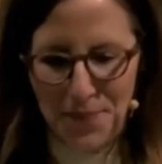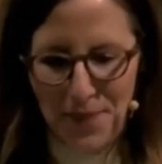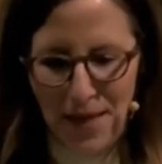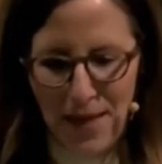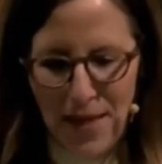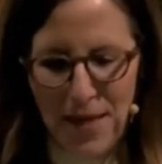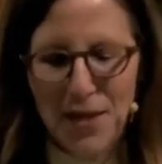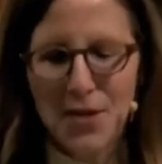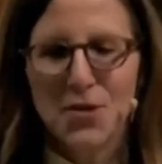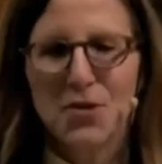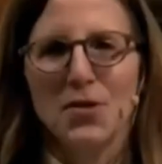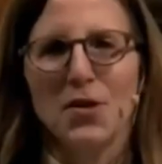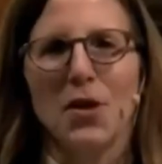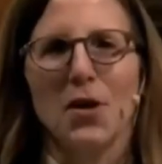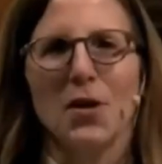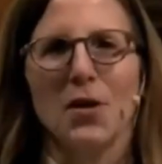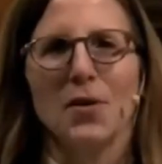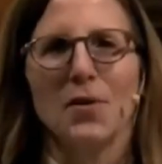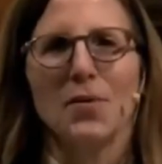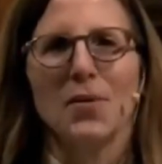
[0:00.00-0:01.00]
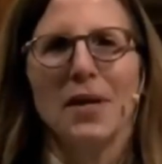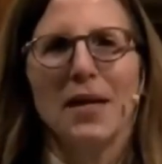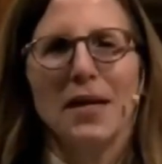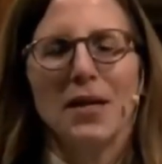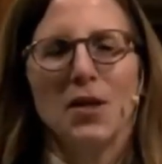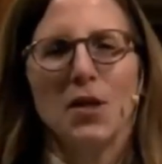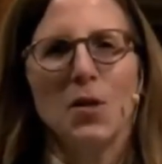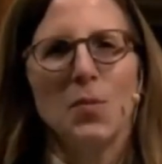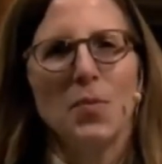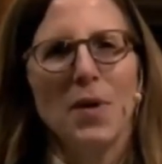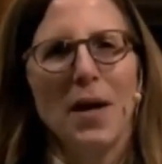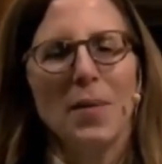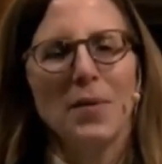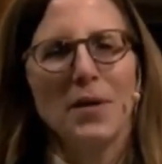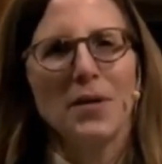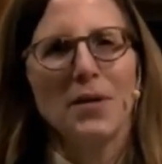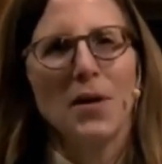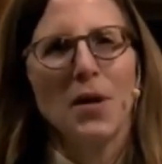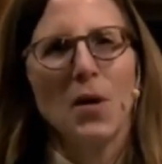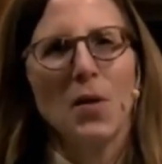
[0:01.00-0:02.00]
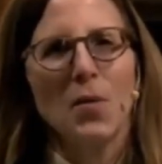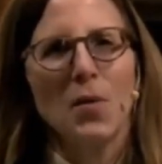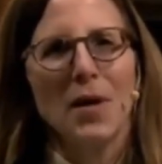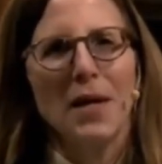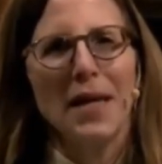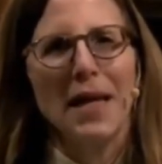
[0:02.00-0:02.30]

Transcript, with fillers: So you probably know what